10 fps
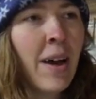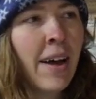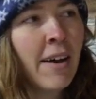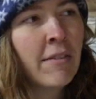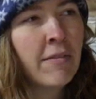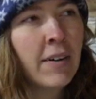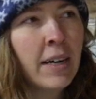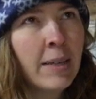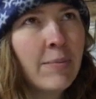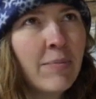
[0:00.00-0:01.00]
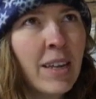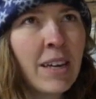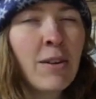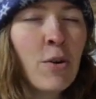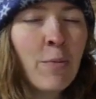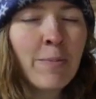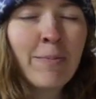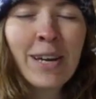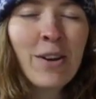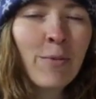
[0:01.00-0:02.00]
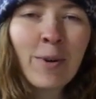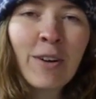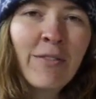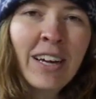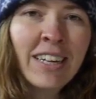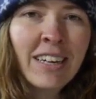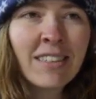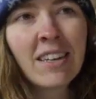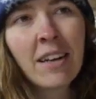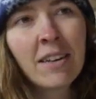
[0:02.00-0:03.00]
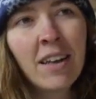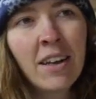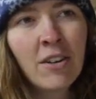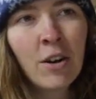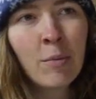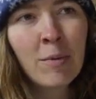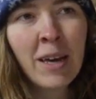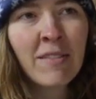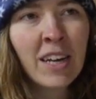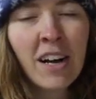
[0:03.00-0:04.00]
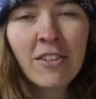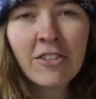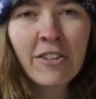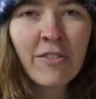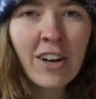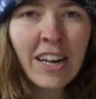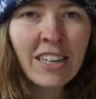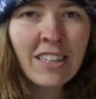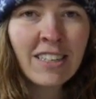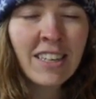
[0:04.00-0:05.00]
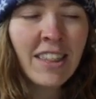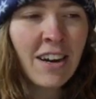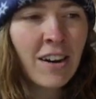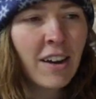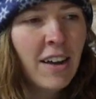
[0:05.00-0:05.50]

I have uh, like a note, big notebook of ideas, and I, I don't know, I probably have like 100 different ideas in there.